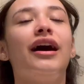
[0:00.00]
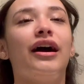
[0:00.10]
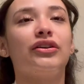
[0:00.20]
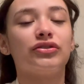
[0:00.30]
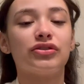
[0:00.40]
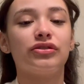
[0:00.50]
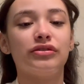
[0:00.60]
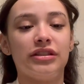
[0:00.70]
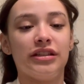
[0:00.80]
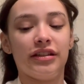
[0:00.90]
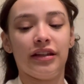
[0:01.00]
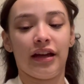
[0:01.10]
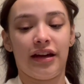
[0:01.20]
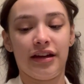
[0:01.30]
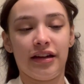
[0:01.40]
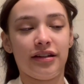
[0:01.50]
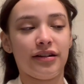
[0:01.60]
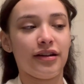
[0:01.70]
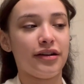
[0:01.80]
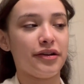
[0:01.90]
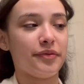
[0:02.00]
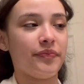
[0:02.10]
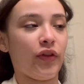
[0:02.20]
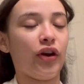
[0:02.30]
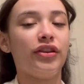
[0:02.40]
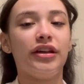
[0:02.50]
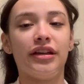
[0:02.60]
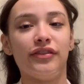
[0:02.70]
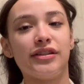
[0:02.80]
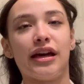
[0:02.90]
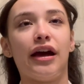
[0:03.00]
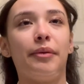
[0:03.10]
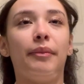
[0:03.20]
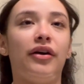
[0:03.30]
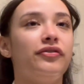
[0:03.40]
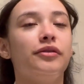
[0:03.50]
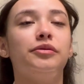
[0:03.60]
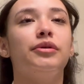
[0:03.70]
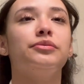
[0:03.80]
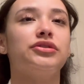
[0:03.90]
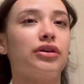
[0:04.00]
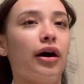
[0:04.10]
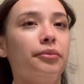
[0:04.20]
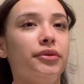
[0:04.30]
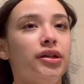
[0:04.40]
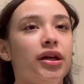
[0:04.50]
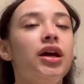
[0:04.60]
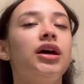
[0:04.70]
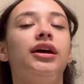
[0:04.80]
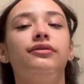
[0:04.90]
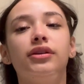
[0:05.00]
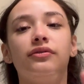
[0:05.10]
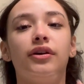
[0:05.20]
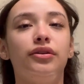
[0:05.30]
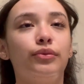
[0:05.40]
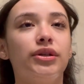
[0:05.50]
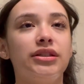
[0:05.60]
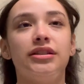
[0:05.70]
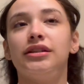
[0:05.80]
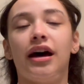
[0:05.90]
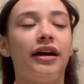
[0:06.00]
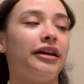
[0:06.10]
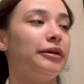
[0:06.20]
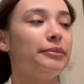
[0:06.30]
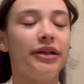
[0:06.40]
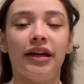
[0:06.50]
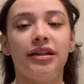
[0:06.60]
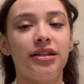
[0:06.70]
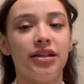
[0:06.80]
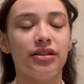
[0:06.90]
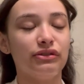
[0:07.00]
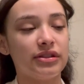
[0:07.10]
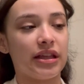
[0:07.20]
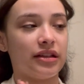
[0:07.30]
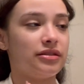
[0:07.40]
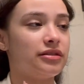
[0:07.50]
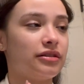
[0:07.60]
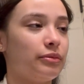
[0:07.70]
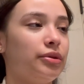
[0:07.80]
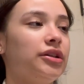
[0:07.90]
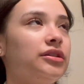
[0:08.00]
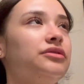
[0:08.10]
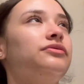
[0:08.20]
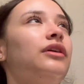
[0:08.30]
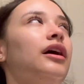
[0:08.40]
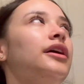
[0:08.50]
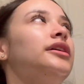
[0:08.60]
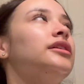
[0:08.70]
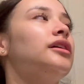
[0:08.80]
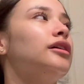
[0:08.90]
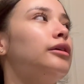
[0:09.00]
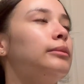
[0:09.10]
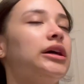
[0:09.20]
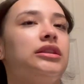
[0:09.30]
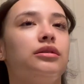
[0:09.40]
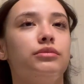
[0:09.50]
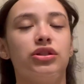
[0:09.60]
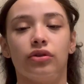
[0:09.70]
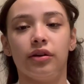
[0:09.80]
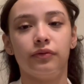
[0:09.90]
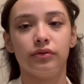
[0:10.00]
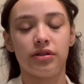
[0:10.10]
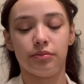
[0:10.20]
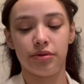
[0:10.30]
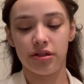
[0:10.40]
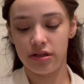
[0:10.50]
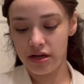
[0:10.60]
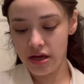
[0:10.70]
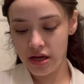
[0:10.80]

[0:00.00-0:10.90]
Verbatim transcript: i also did like um, all of the gifts that my family members got me even if anyone did not get me any gifts that's completely fine um, i think i'm just grateful to be